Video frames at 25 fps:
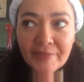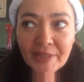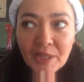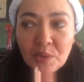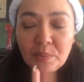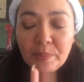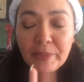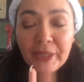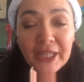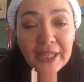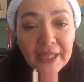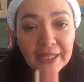
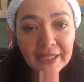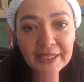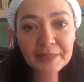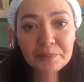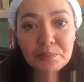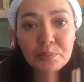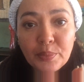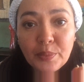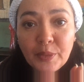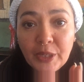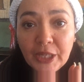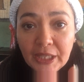hoping I
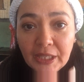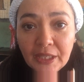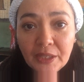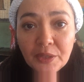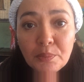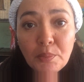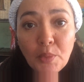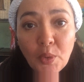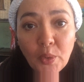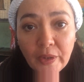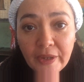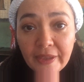can bring
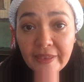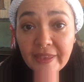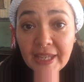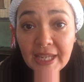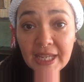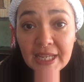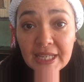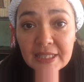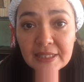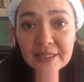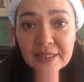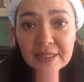you more of
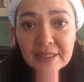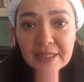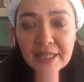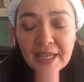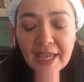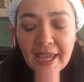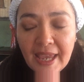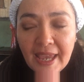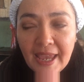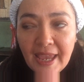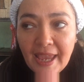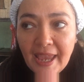these.
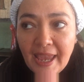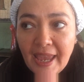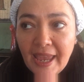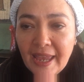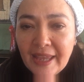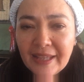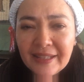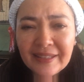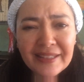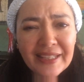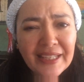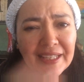
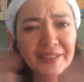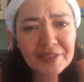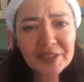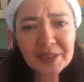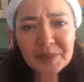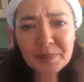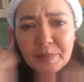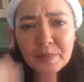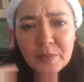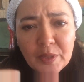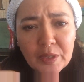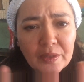And leave
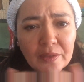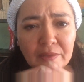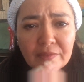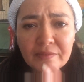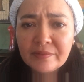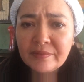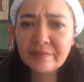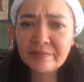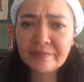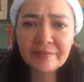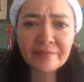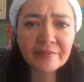some
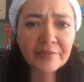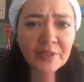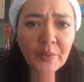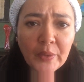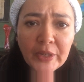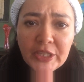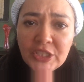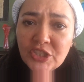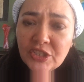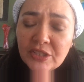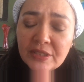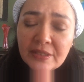
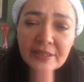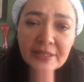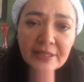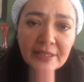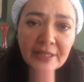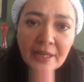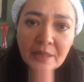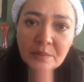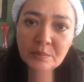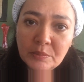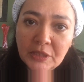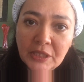questions
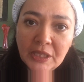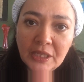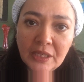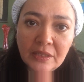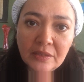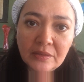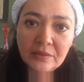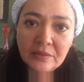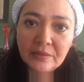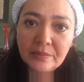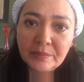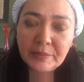down
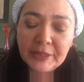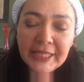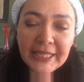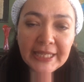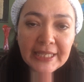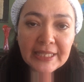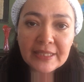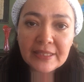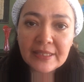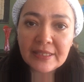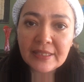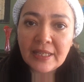below,
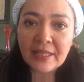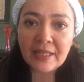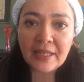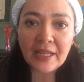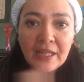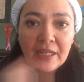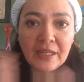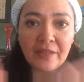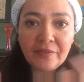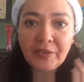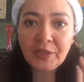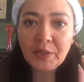please. And,
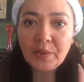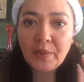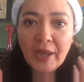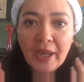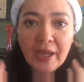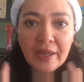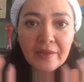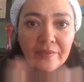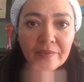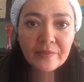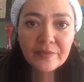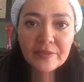and if you
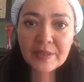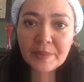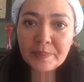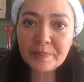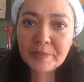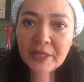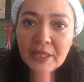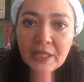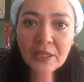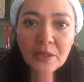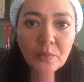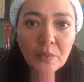have
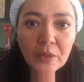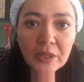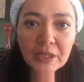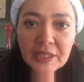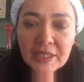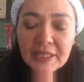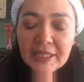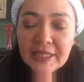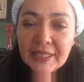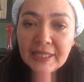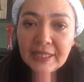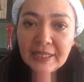something you want
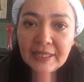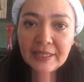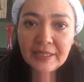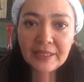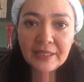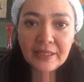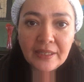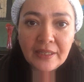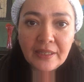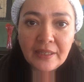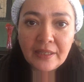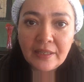to,
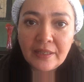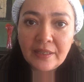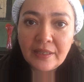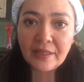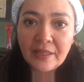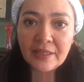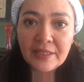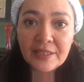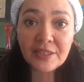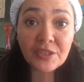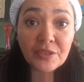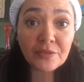uh,
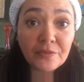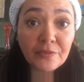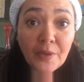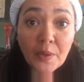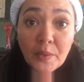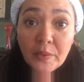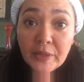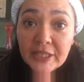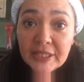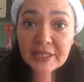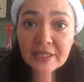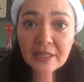us to
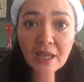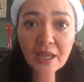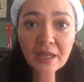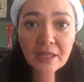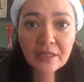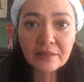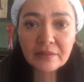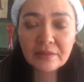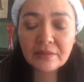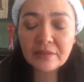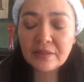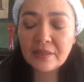focus
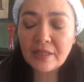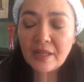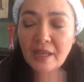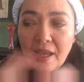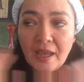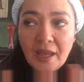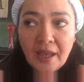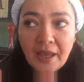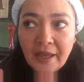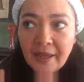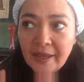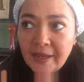on,
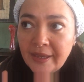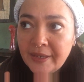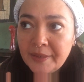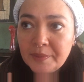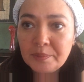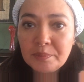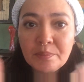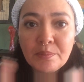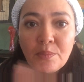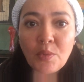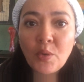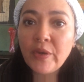I
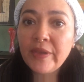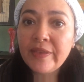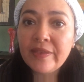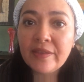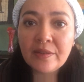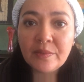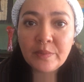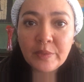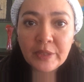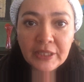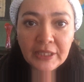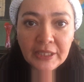am more
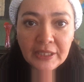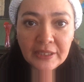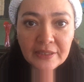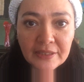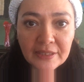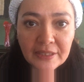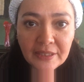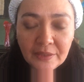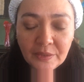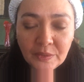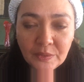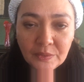than willing
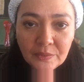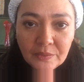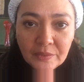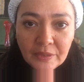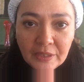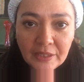to